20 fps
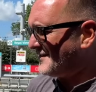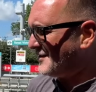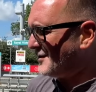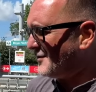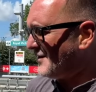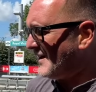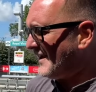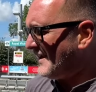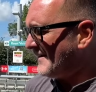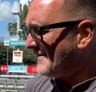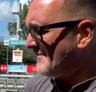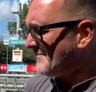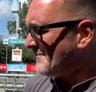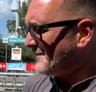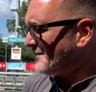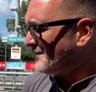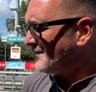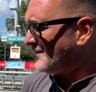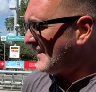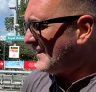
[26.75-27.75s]
curry.
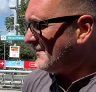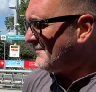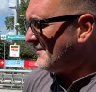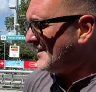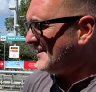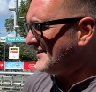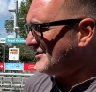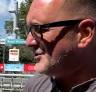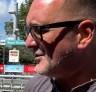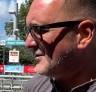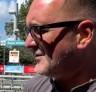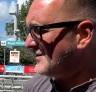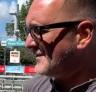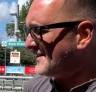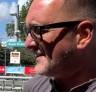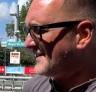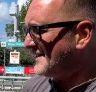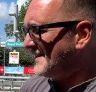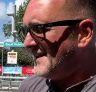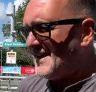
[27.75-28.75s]
My
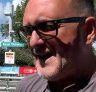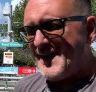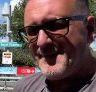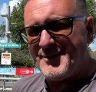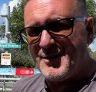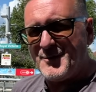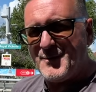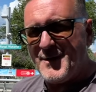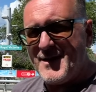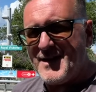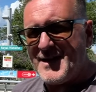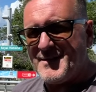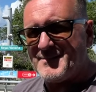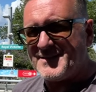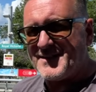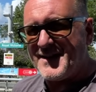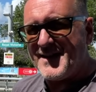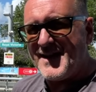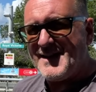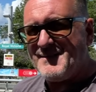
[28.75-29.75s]
shorts, I'm not wearing them
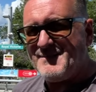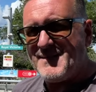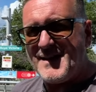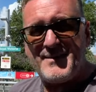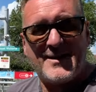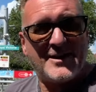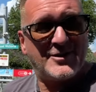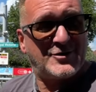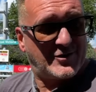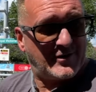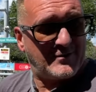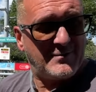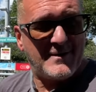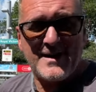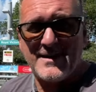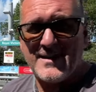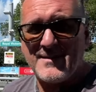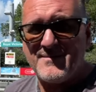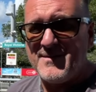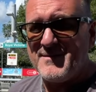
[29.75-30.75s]
today. Maybe I should wear them.